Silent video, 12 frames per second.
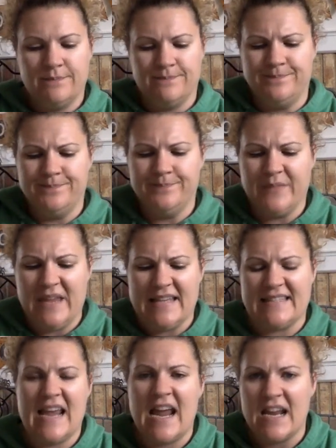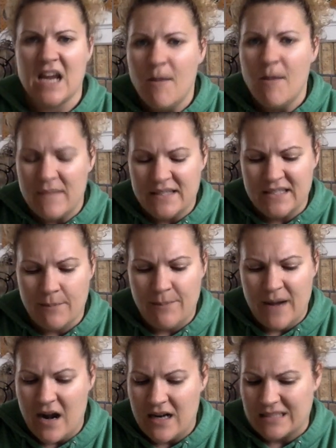He say, Mr.
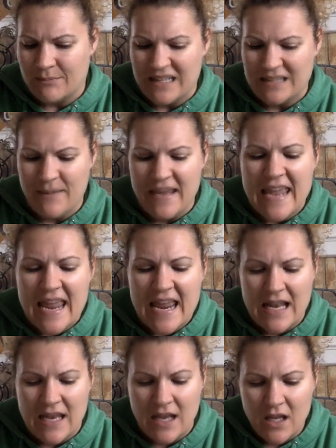Paris must be killed.